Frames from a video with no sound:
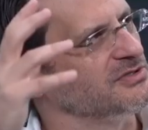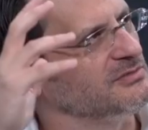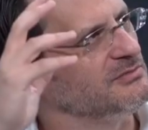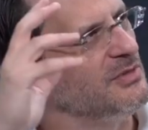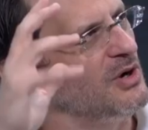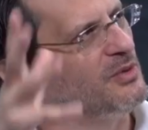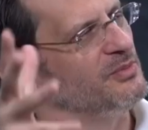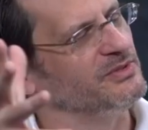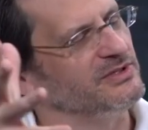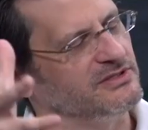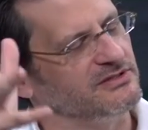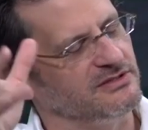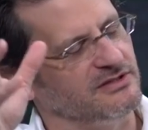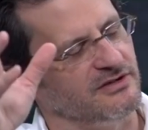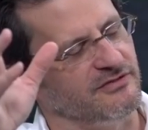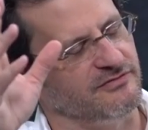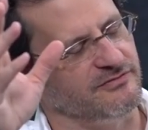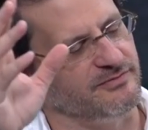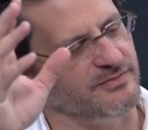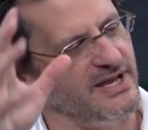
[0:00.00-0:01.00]
moment
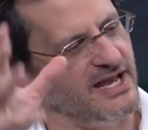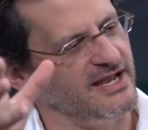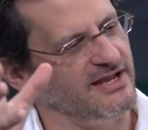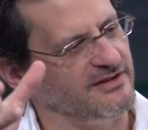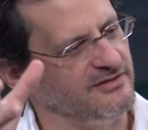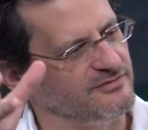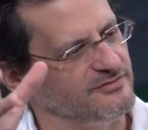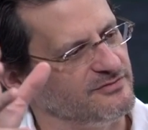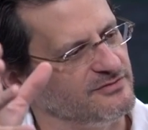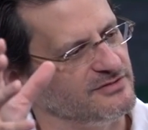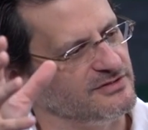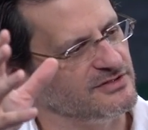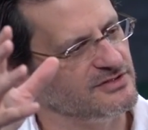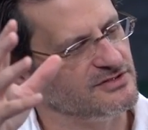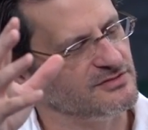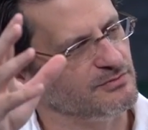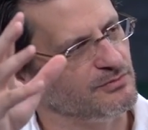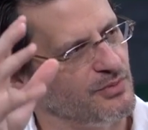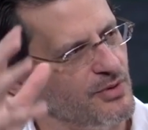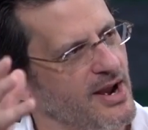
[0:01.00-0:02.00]
of Maeve
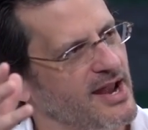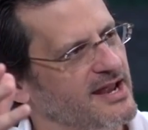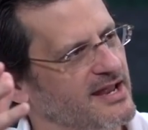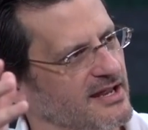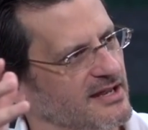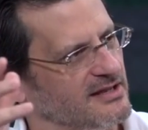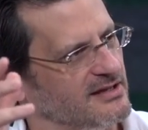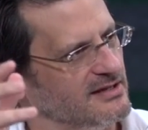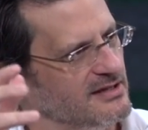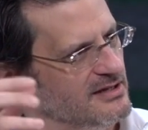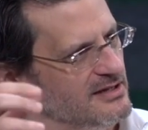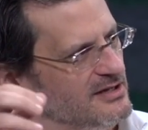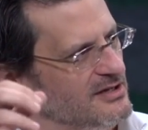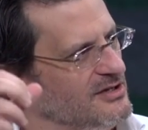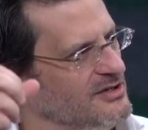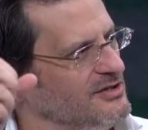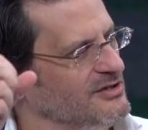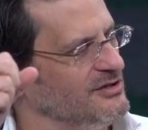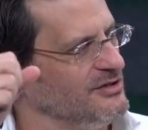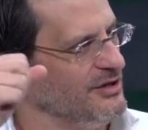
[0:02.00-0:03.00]
breaking
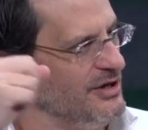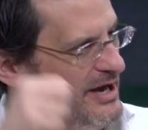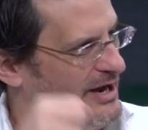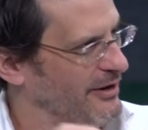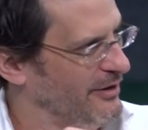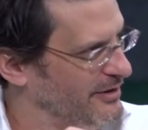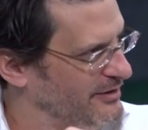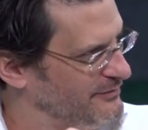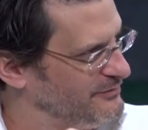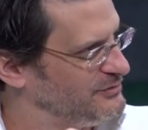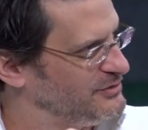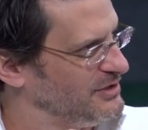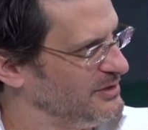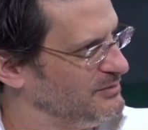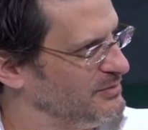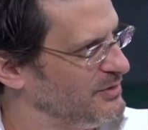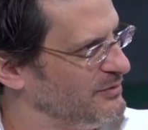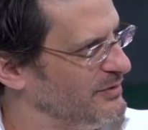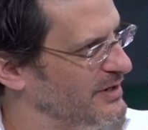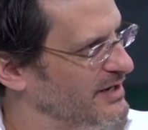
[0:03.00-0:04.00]
the narrative
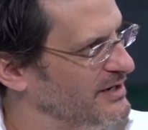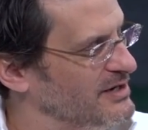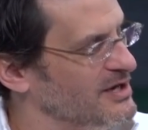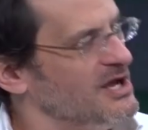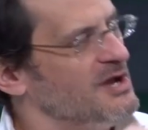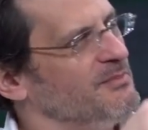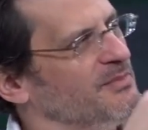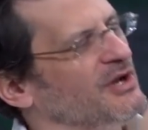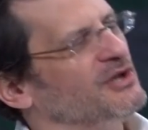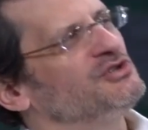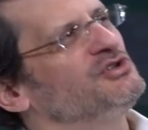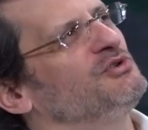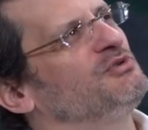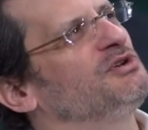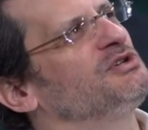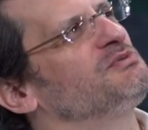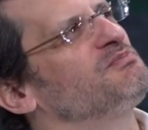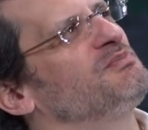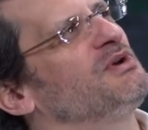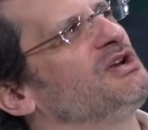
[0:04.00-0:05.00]
she'd been written. But also
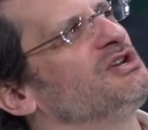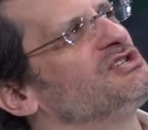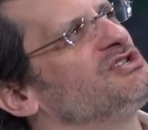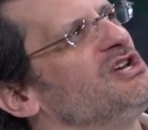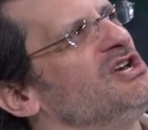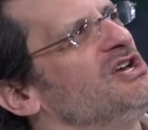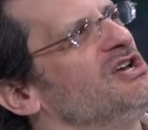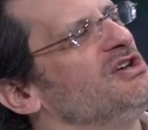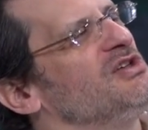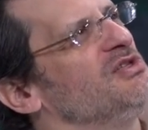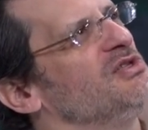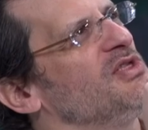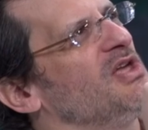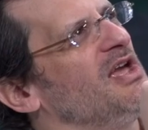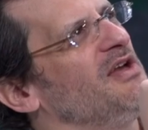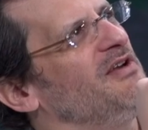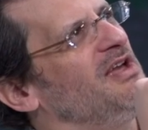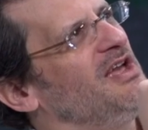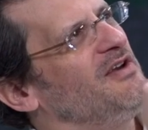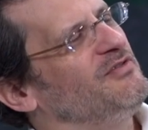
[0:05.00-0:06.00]
because
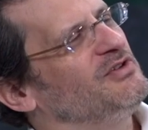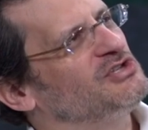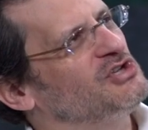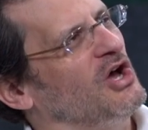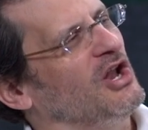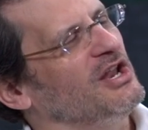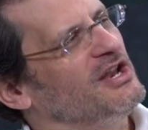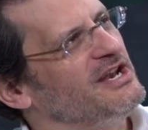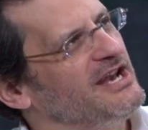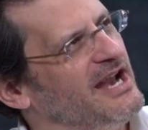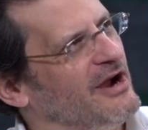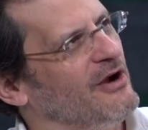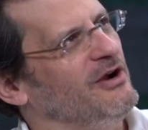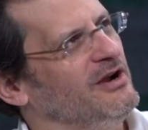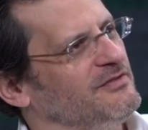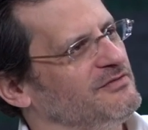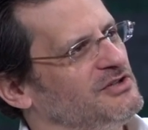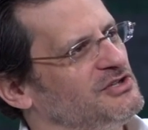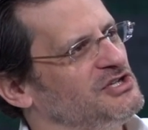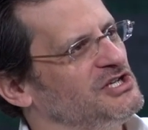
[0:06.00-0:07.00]
if it's all a
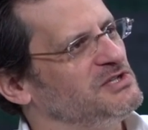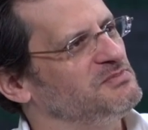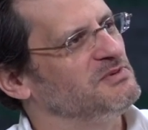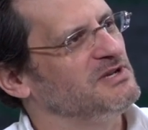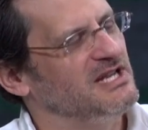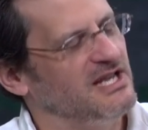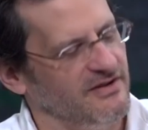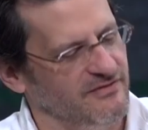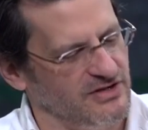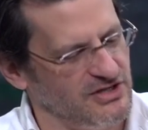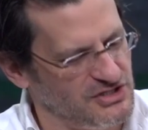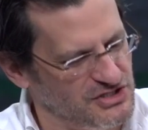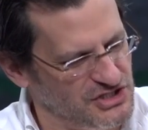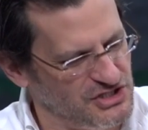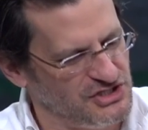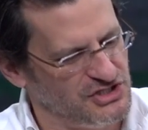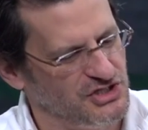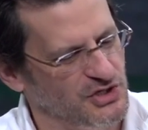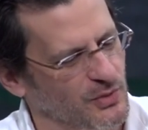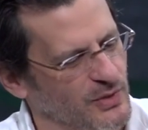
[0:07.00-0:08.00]
narrative that she's been given and
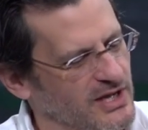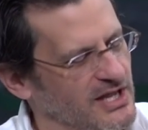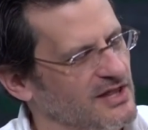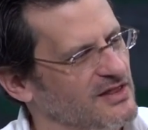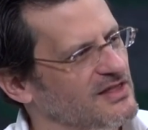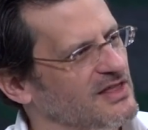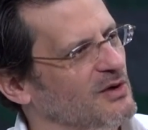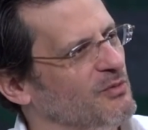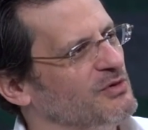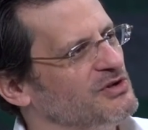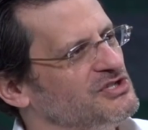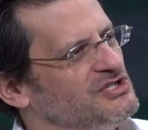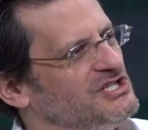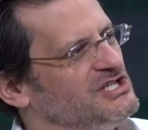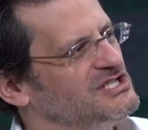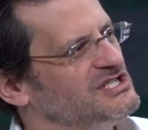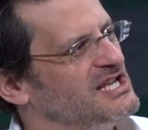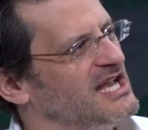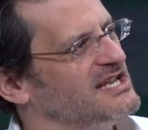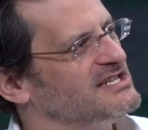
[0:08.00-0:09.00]
she's doing it, then when she
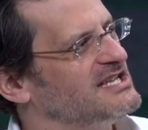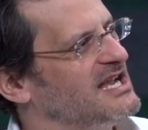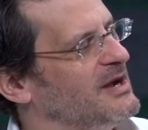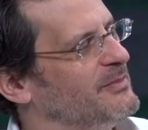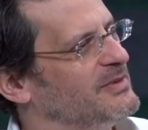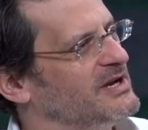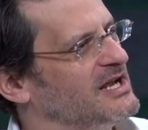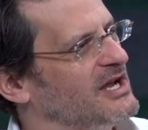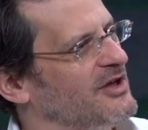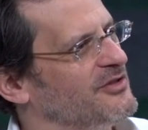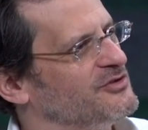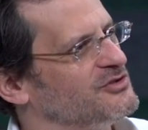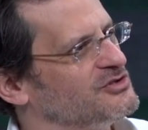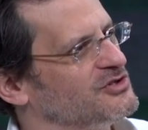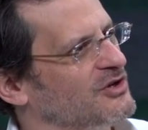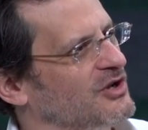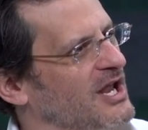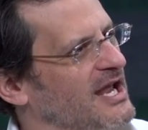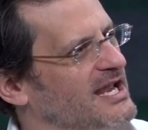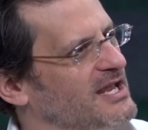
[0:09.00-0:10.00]
says how many others
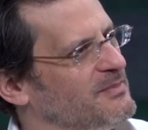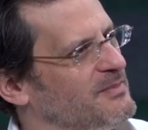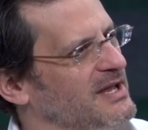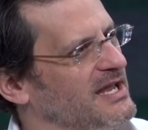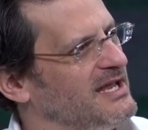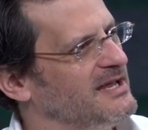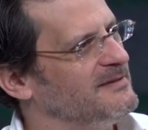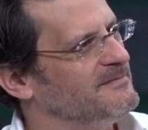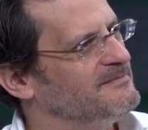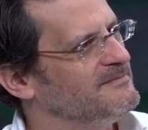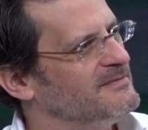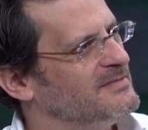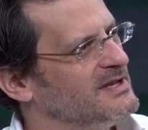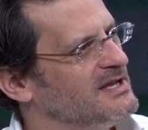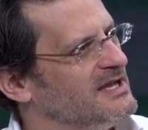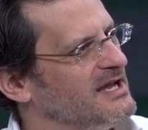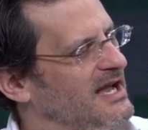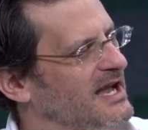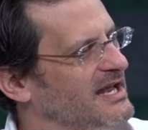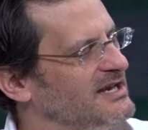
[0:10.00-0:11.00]
are like me,
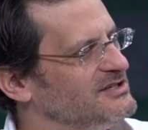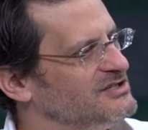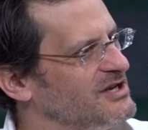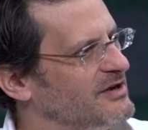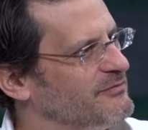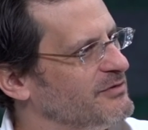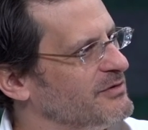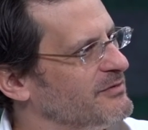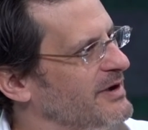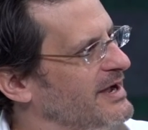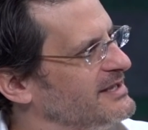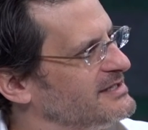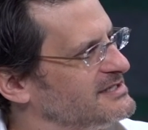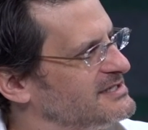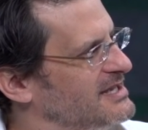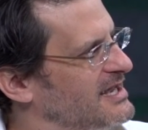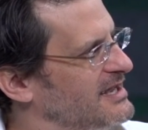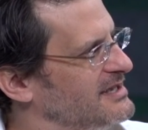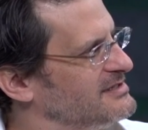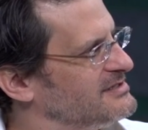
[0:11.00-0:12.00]
and Jeffrey Wright
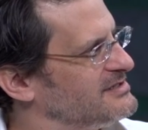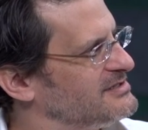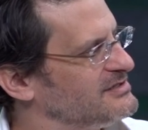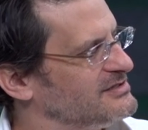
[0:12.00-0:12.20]
says